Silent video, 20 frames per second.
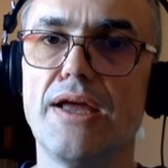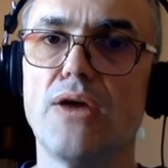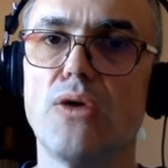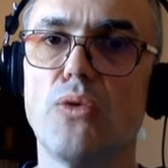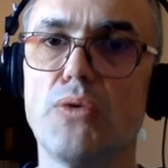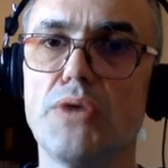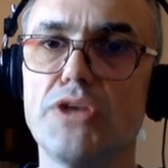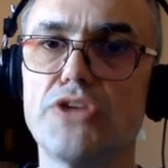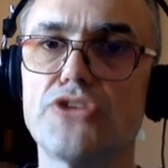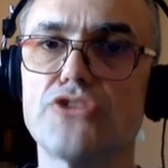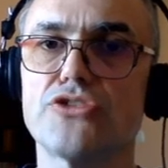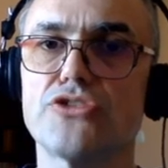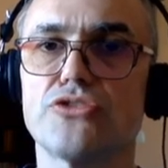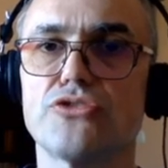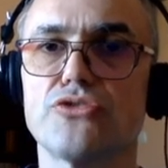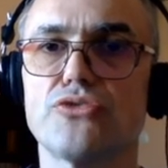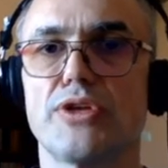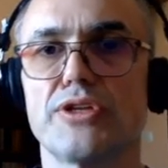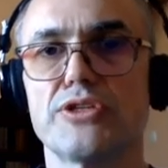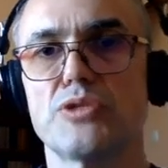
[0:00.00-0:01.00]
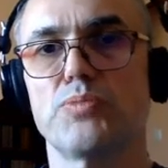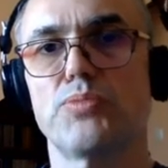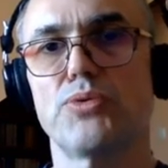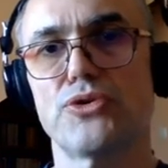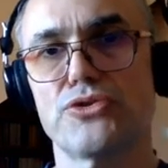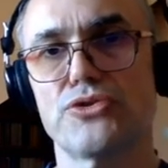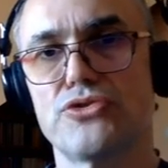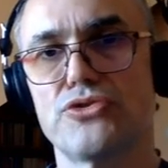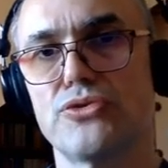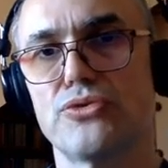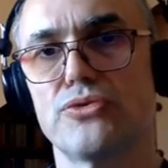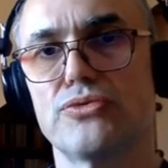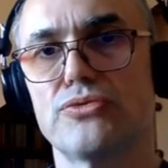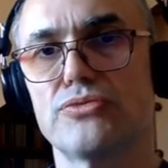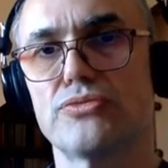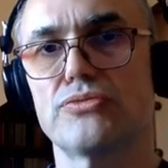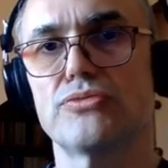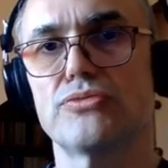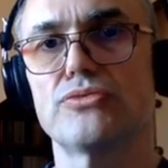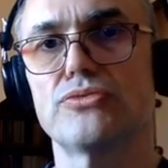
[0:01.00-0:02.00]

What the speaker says: which transports you